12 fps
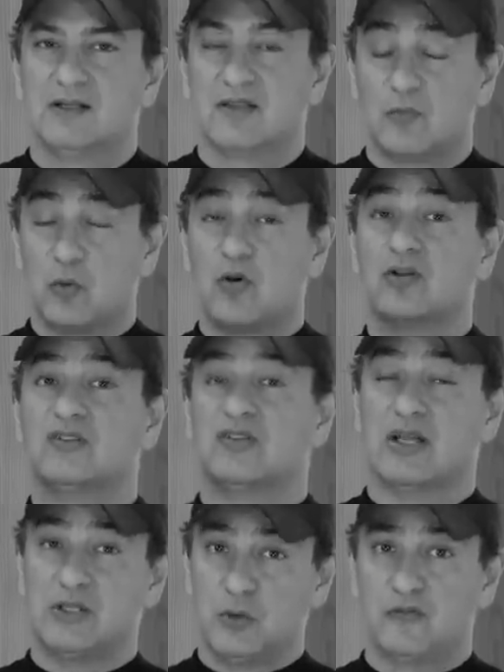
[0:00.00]
there was
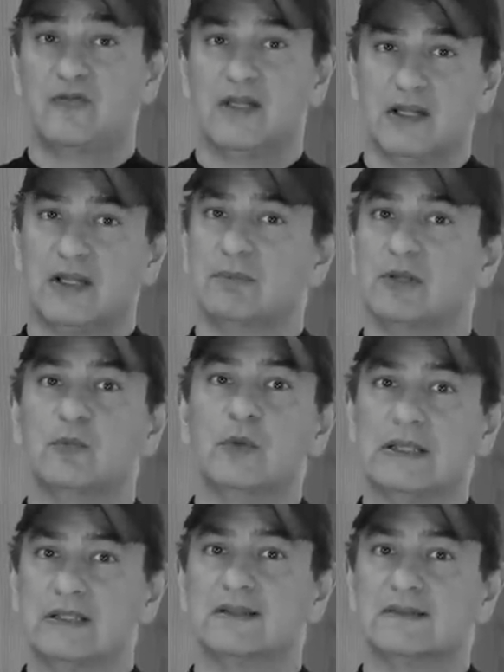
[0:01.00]
a new feeling
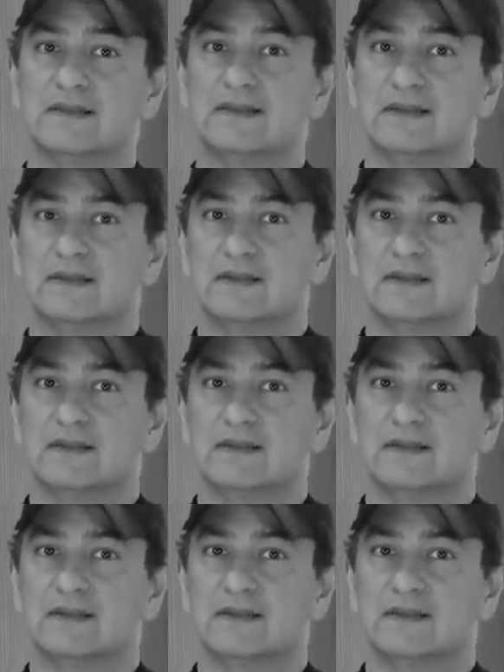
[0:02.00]
between us.